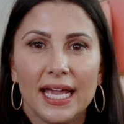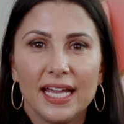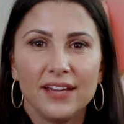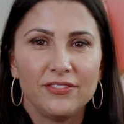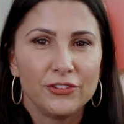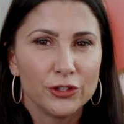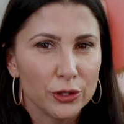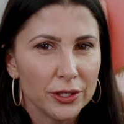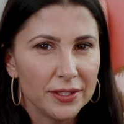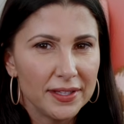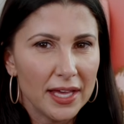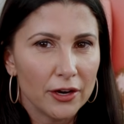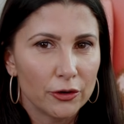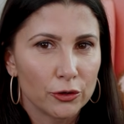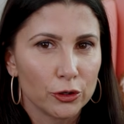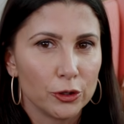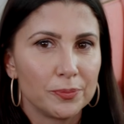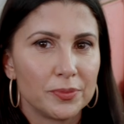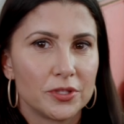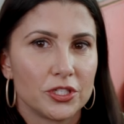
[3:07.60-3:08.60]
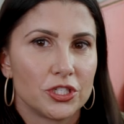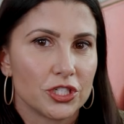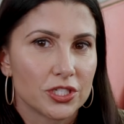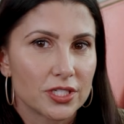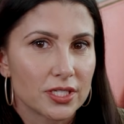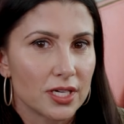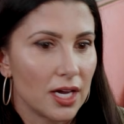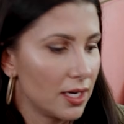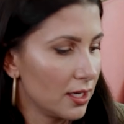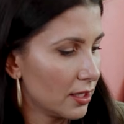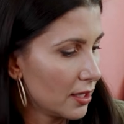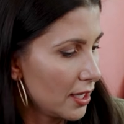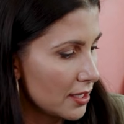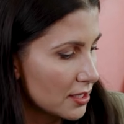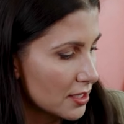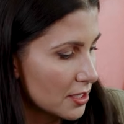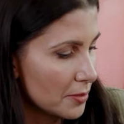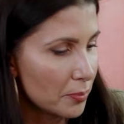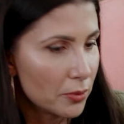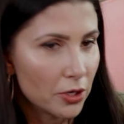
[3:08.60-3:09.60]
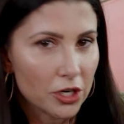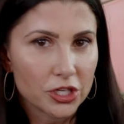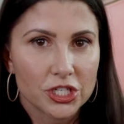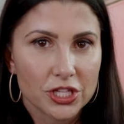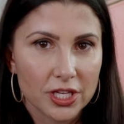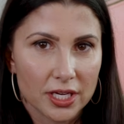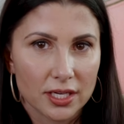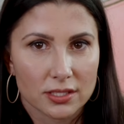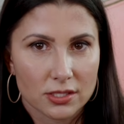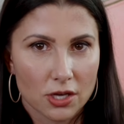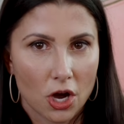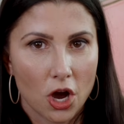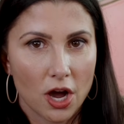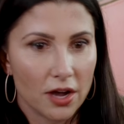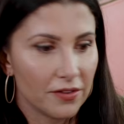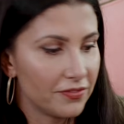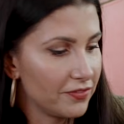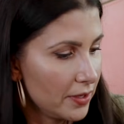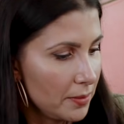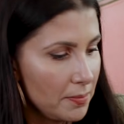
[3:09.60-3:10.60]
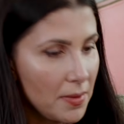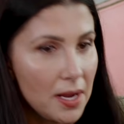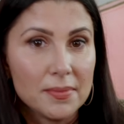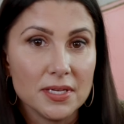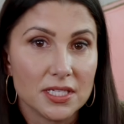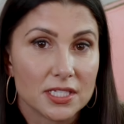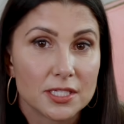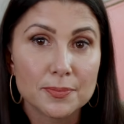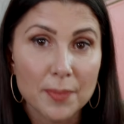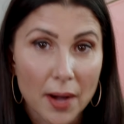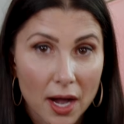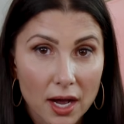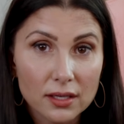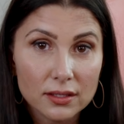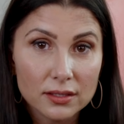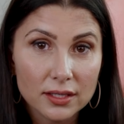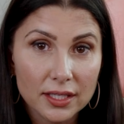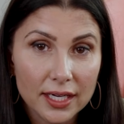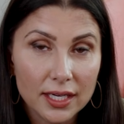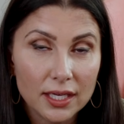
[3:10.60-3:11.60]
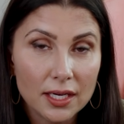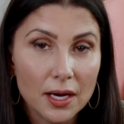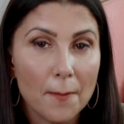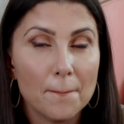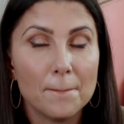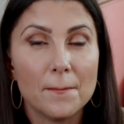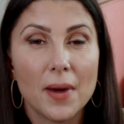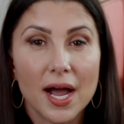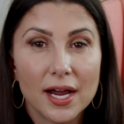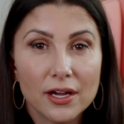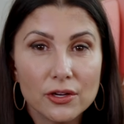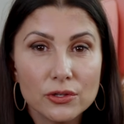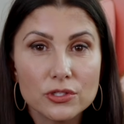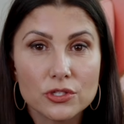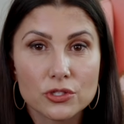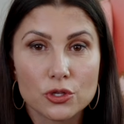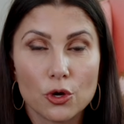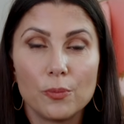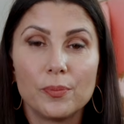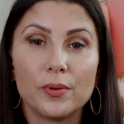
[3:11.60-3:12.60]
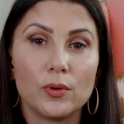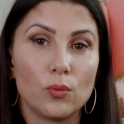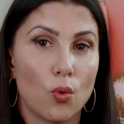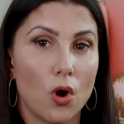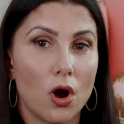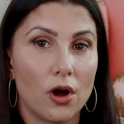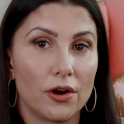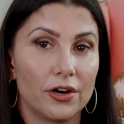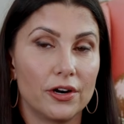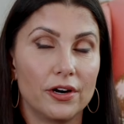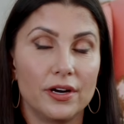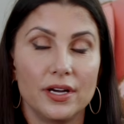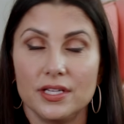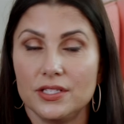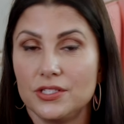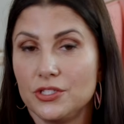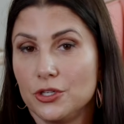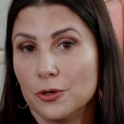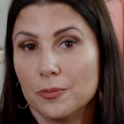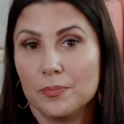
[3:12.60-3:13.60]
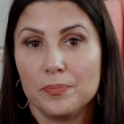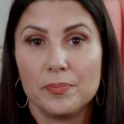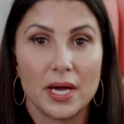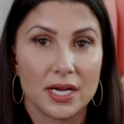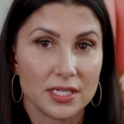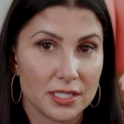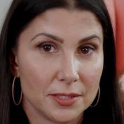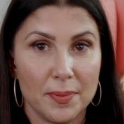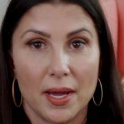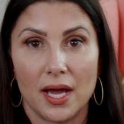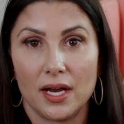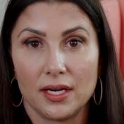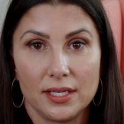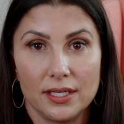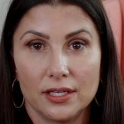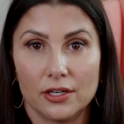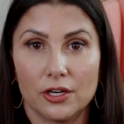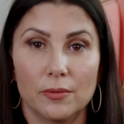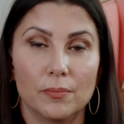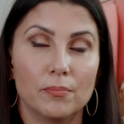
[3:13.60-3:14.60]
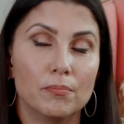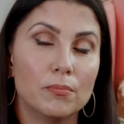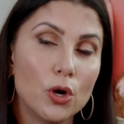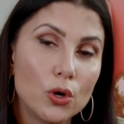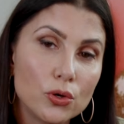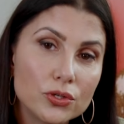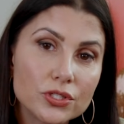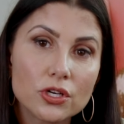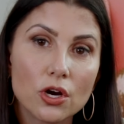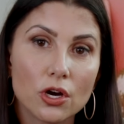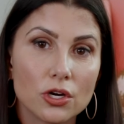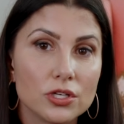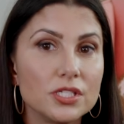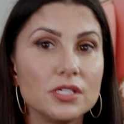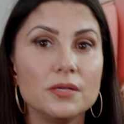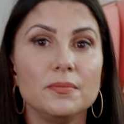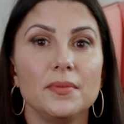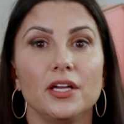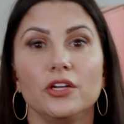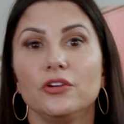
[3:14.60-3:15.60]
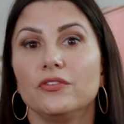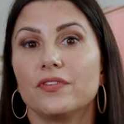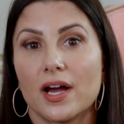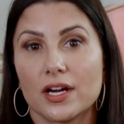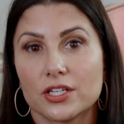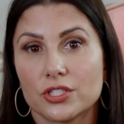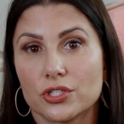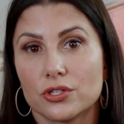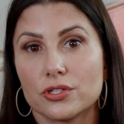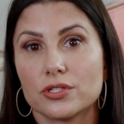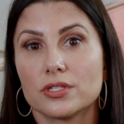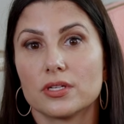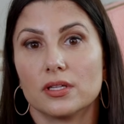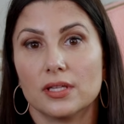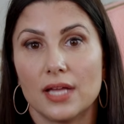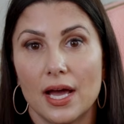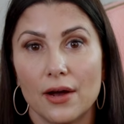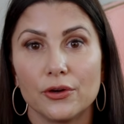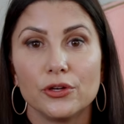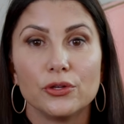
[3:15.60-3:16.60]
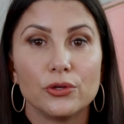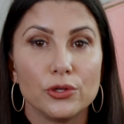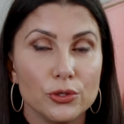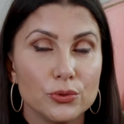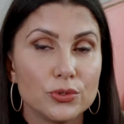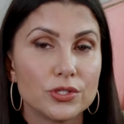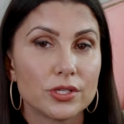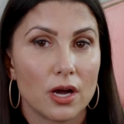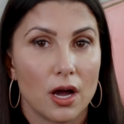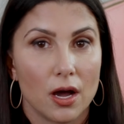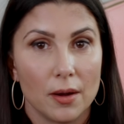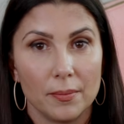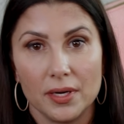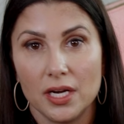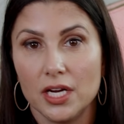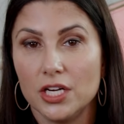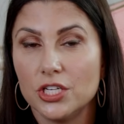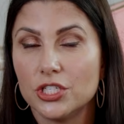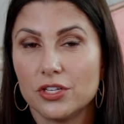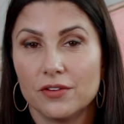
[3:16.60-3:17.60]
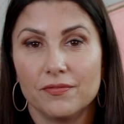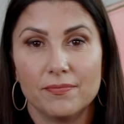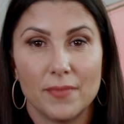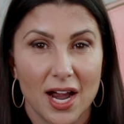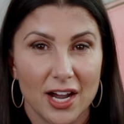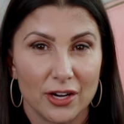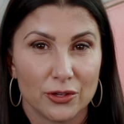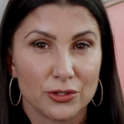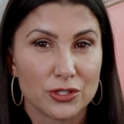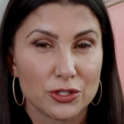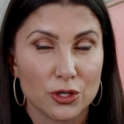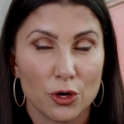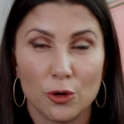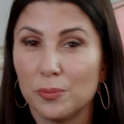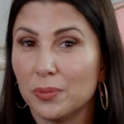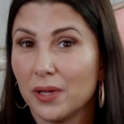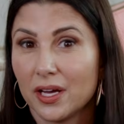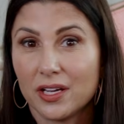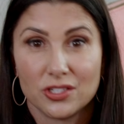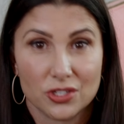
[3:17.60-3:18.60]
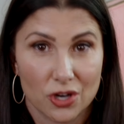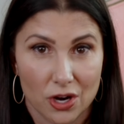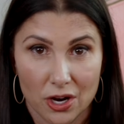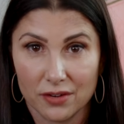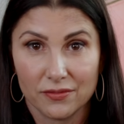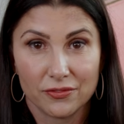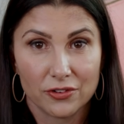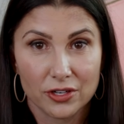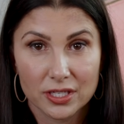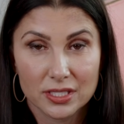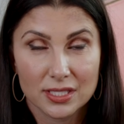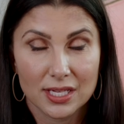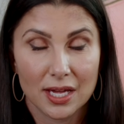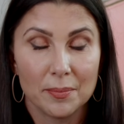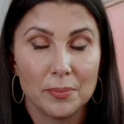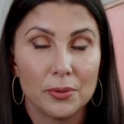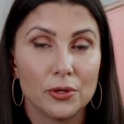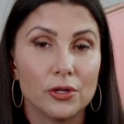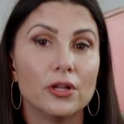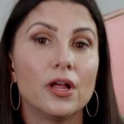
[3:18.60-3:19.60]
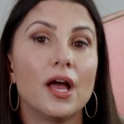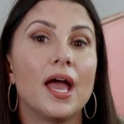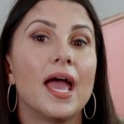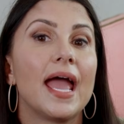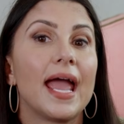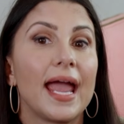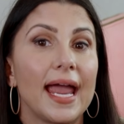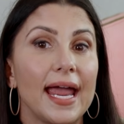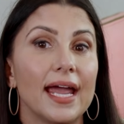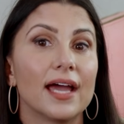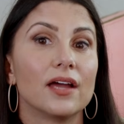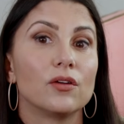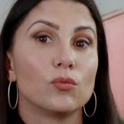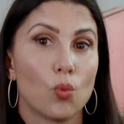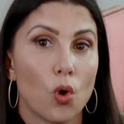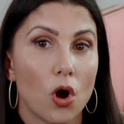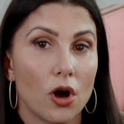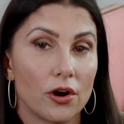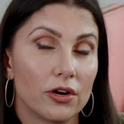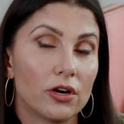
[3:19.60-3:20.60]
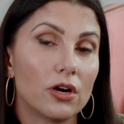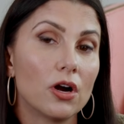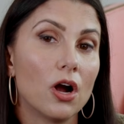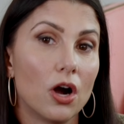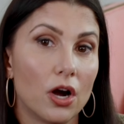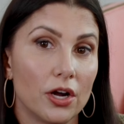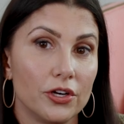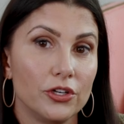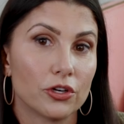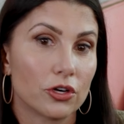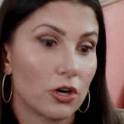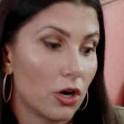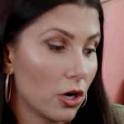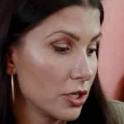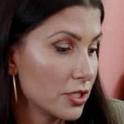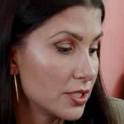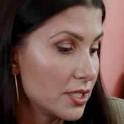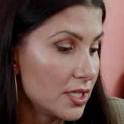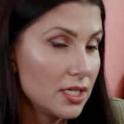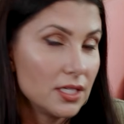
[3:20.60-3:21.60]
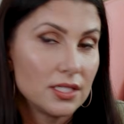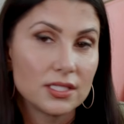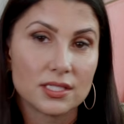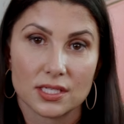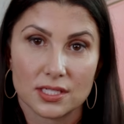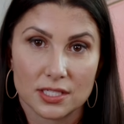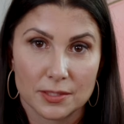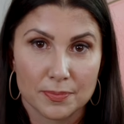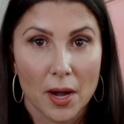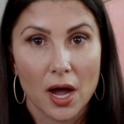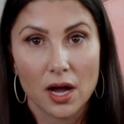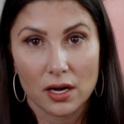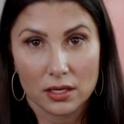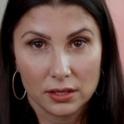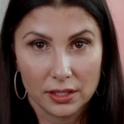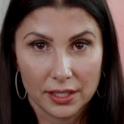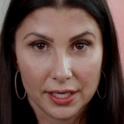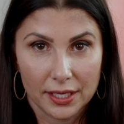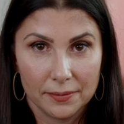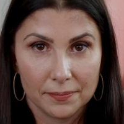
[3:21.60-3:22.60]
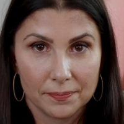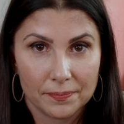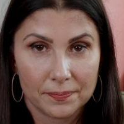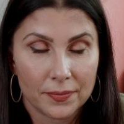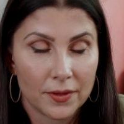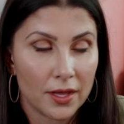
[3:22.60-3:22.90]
If you're in that group that just kind of likes to brush things off and maybe spot clean, mild soap and water is your best bet here. Most car seat manufacturers allow you to use a combination of mild soap, like Dawn, for example, and water on your car seat to spot clean.